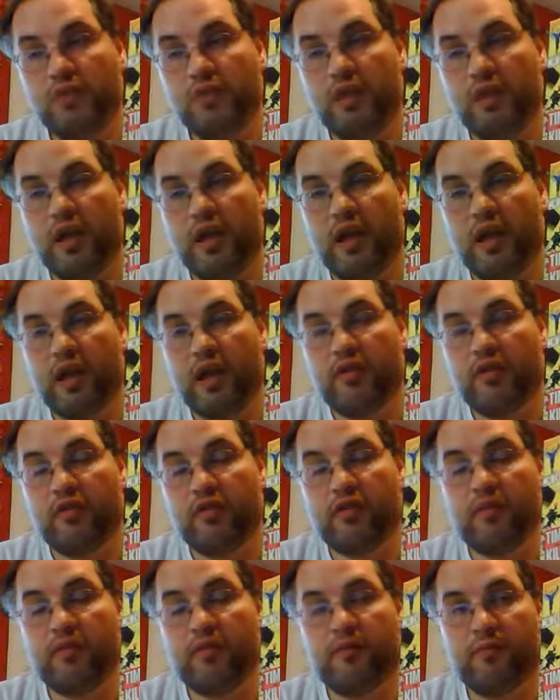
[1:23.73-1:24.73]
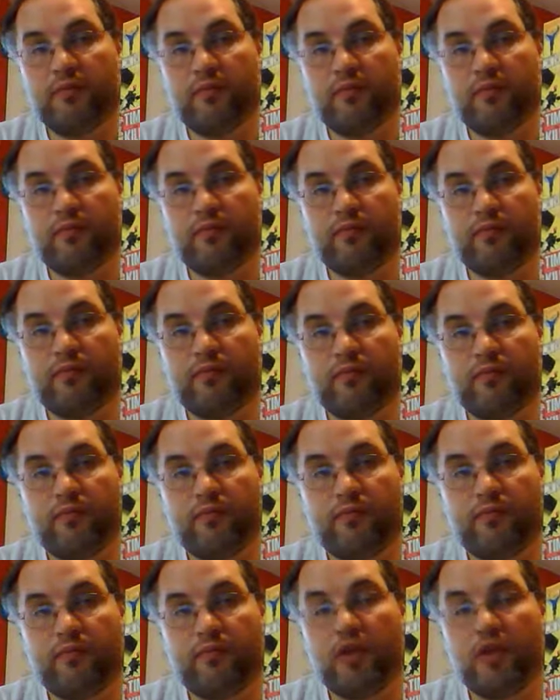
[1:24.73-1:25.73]
And there's a
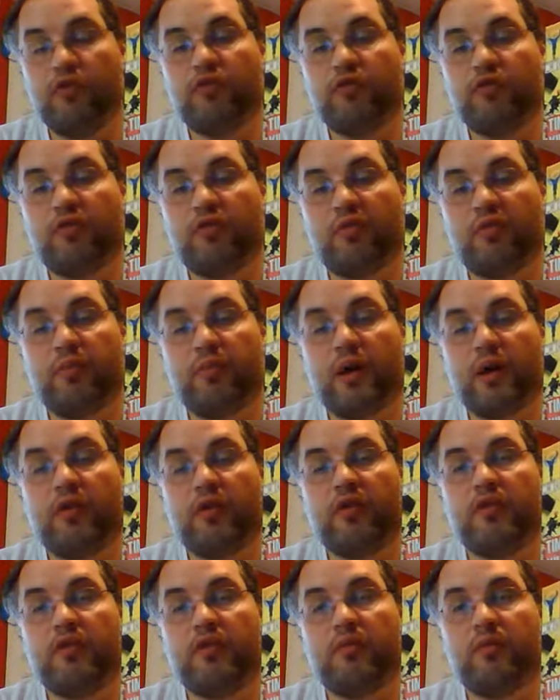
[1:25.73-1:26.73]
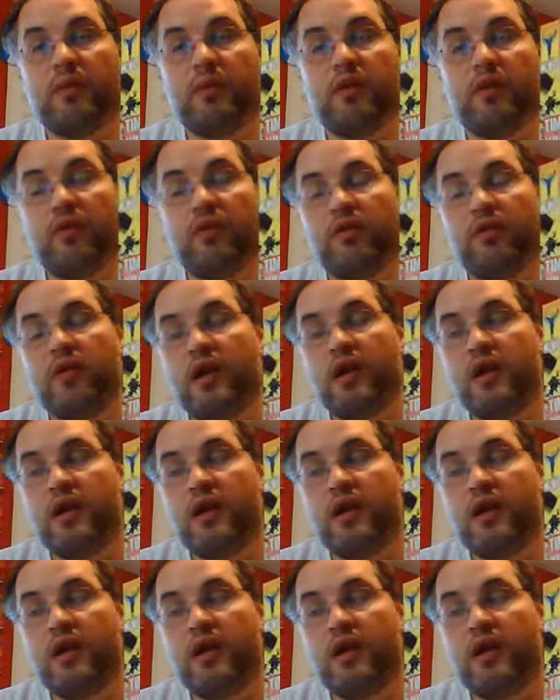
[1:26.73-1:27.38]
huge spire in the middle